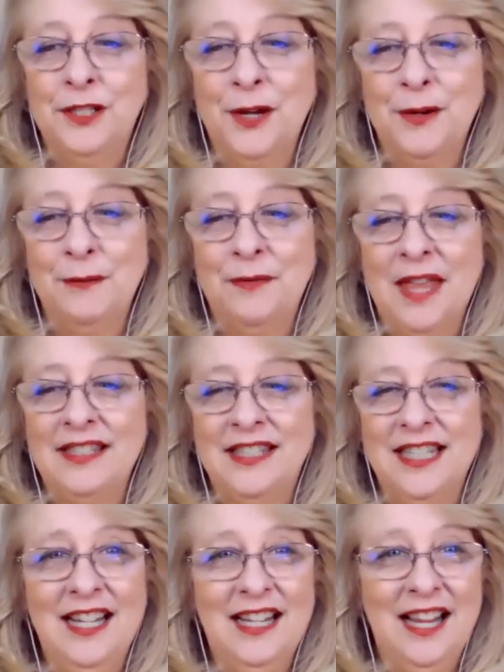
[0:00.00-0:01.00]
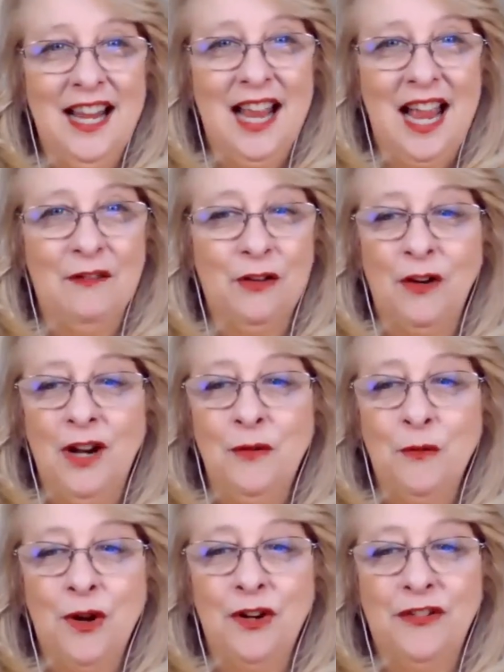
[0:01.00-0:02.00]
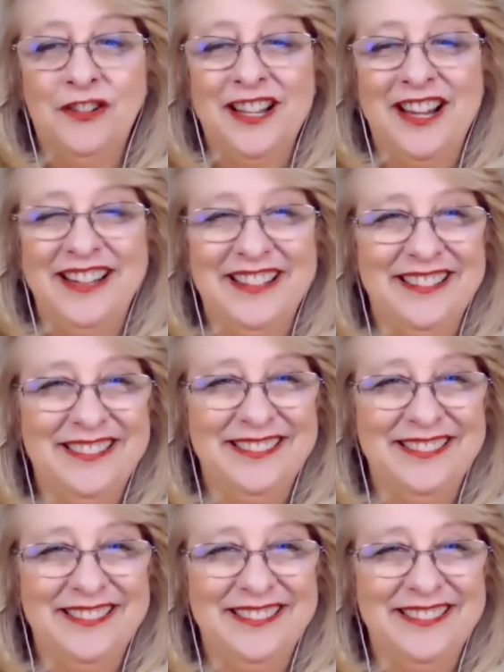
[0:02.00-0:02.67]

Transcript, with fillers: so that's it have a great and wonderful night